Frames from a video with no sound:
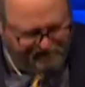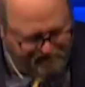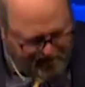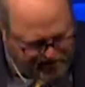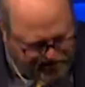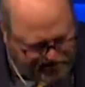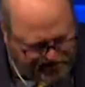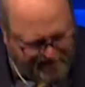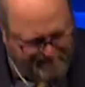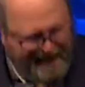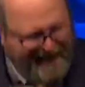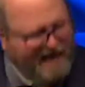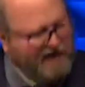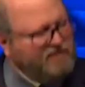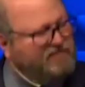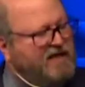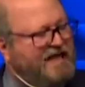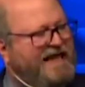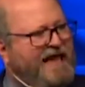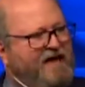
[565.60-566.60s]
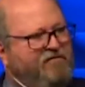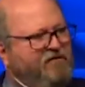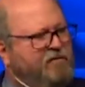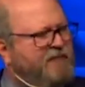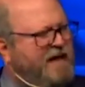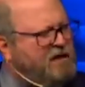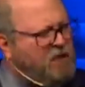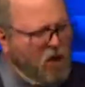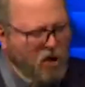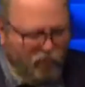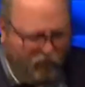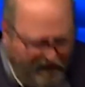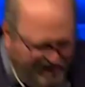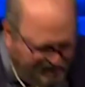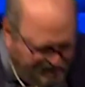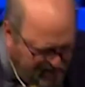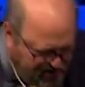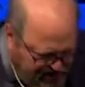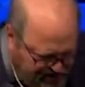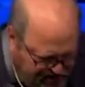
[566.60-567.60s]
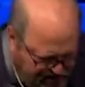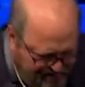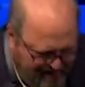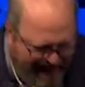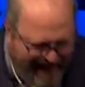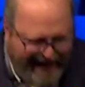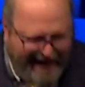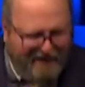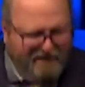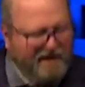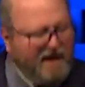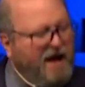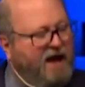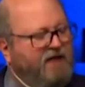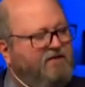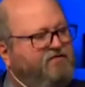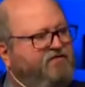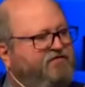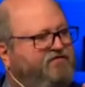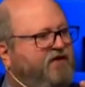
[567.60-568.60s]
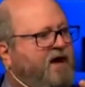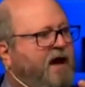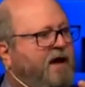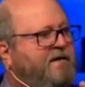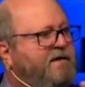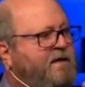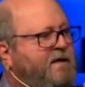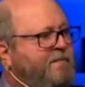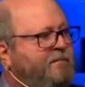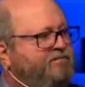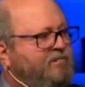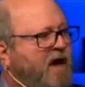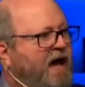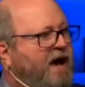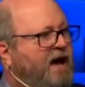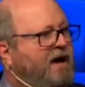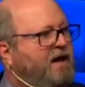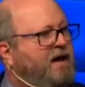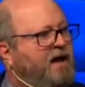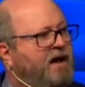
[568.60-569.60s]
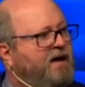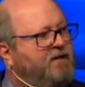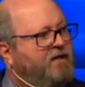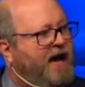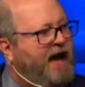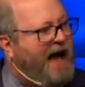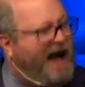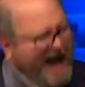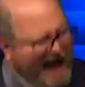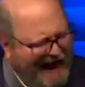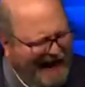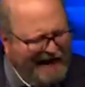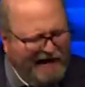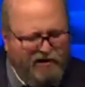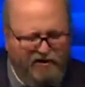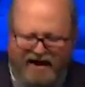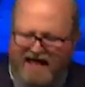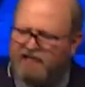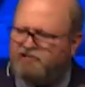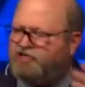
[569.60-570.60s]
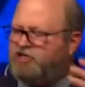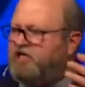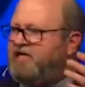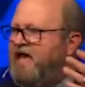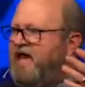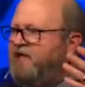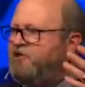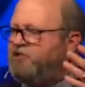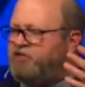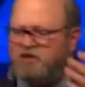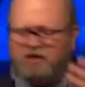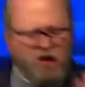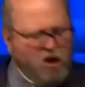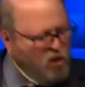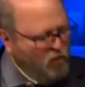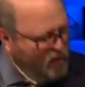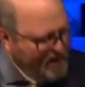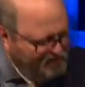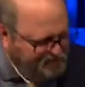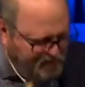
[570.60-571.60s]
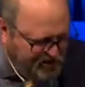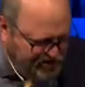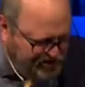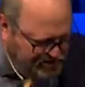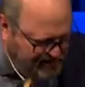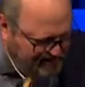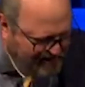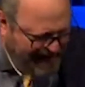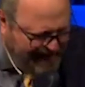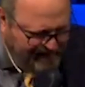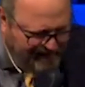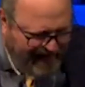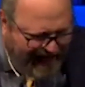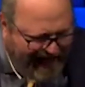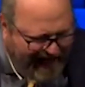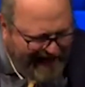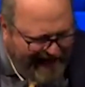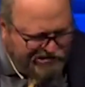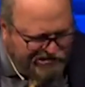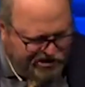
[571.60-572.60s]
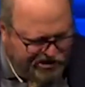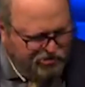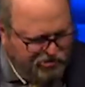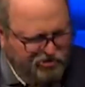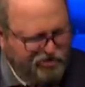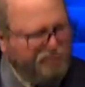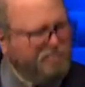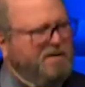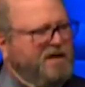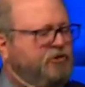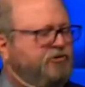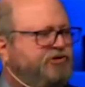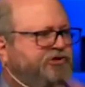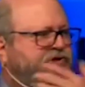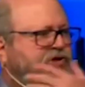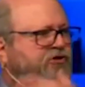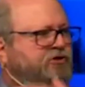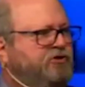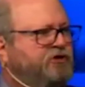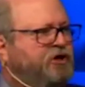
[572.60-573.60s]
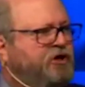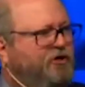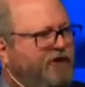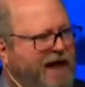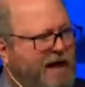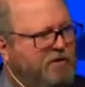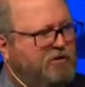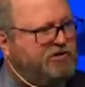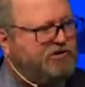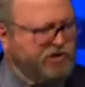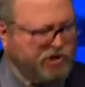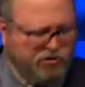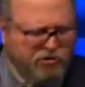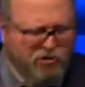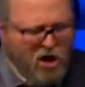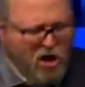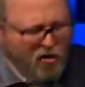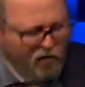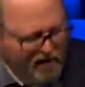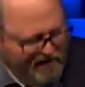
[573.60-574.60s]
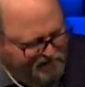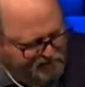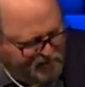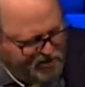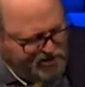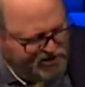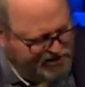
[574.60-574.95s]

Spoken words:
pushed him out of the government. We've pushed him out of higher education. We've pushed him out of the high school, the middle school, the grammar school. We've pushed